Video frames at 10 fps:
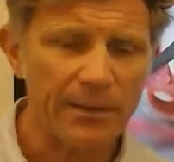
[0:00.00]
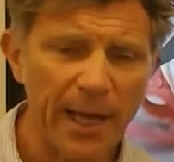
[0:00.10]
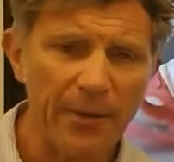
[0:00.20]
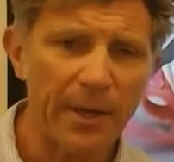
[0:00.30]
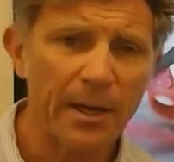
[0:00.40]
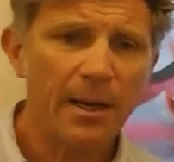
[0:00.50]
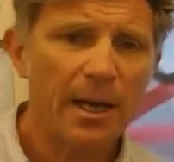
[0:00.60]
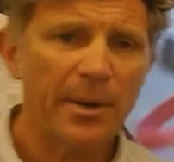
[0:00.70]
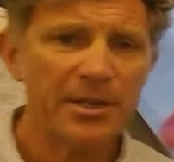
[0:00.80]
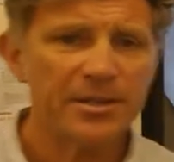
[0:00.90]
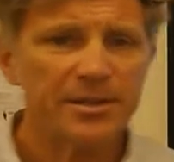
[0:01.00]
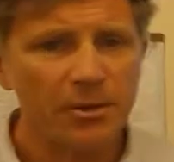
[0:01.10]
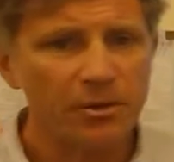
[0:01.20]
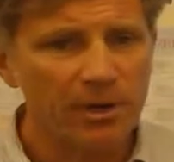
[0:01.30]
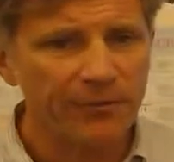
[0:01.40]
Now then, I mentioned the
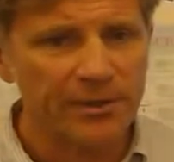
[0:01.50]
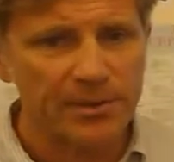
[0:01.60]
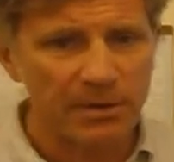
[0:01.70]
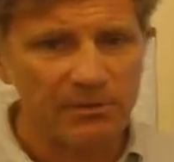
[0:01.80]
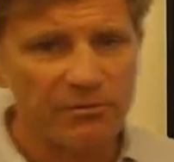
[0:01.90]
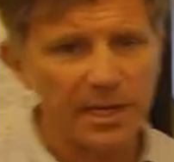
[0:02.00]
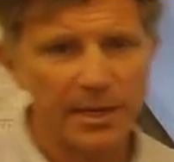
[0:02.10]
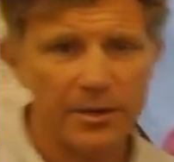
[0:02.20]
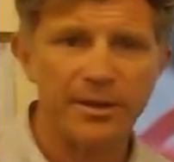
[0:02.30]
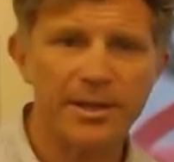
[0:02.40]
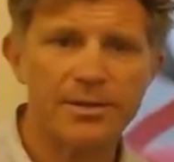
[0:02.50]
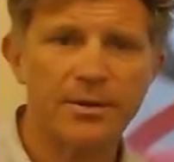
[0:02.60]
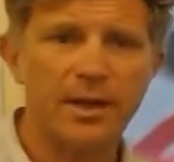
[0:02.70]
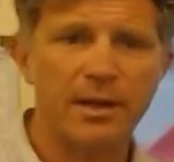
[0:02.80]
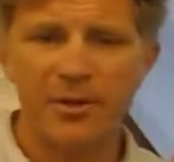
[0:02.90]
school reference. We're really good at this,
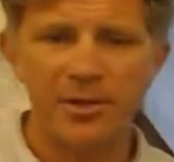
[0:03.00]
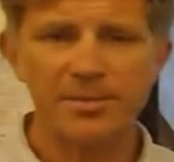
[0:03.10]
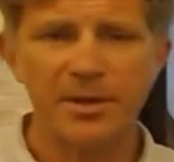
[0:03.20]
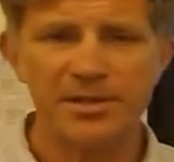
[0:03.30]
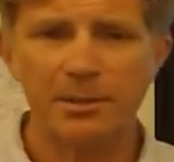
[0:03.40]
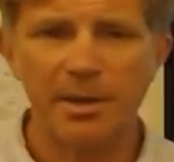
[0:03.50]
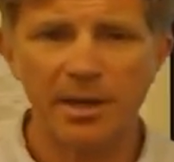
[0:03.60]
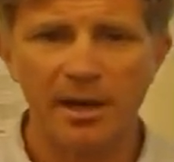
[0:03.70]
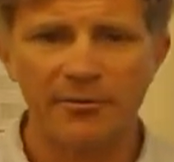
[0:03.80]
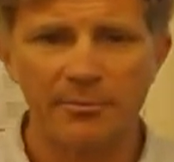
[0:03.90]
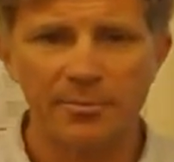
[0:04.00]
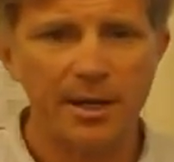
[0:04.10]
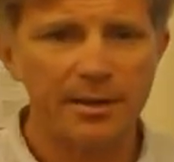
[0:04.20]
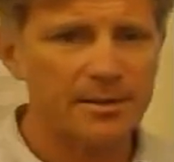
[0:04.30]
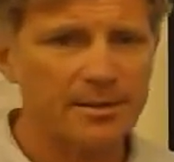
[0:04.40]
okay? False modesty being half of
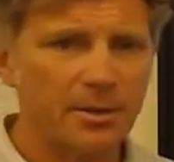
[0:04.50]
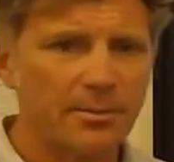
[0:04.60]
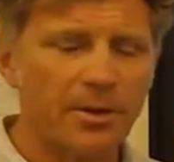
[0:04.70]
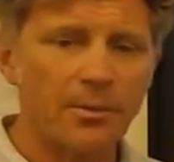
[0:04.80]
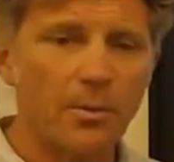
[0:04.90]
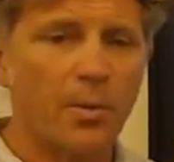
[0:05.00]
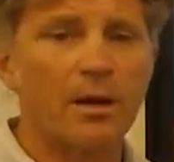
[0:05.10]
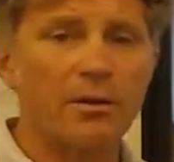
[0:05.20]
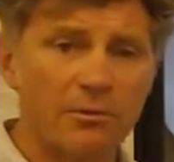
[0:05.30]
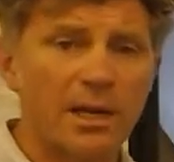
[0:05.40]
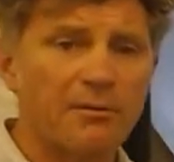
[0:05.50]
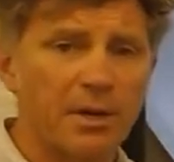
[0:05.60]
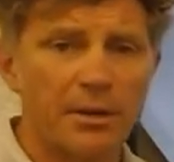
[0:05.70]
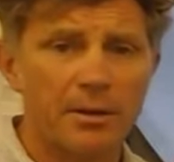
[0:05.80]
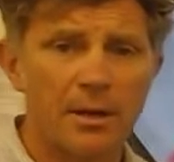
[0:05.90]
pride, there's no point. We are really,
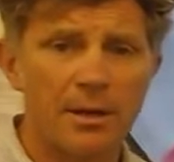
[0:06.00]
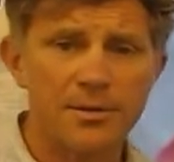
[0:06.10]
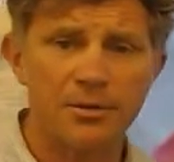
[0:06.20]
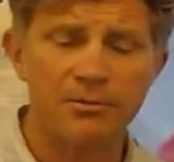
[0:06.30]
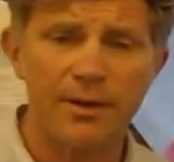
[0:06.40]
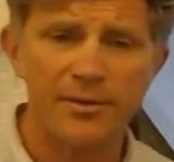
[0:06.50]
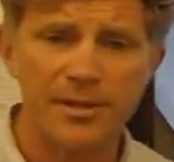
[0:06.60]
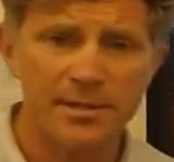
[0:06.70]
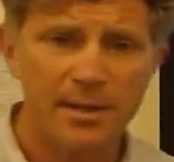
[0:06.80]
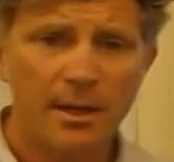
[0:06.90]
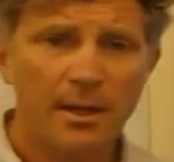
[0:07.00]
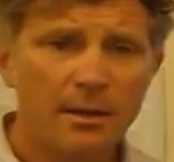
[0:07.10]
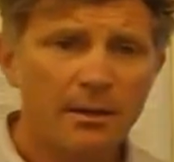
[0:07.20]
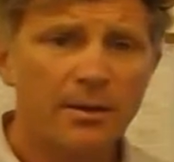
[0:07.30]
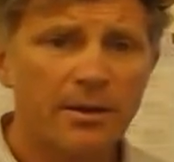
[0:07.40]
really good at our school references.
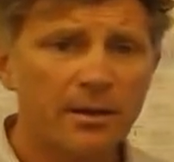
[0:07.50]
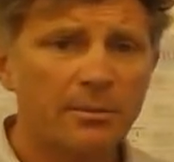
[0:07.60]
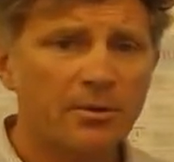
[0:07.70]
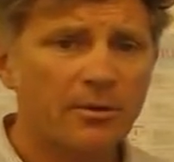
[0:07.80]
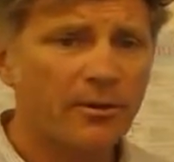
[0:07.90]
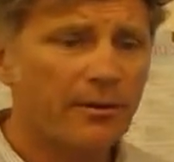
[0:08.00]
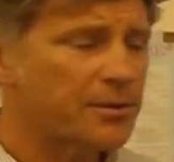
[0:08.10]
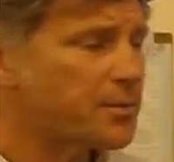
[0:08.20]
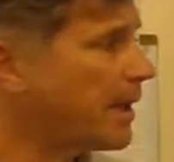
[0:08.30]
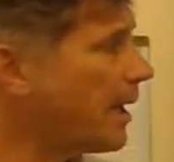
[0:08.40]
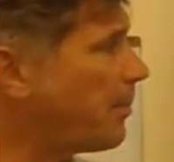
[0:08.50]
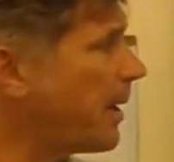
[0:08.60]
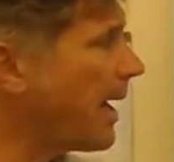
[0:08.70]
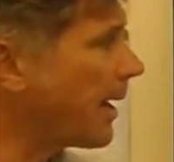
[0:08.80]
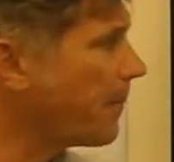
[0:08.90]
Look at the number of offers we get
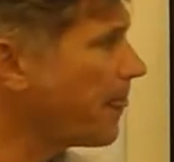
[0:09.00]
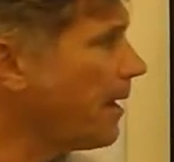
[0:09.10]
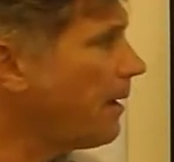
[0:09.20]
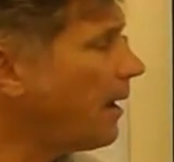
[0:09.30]
back.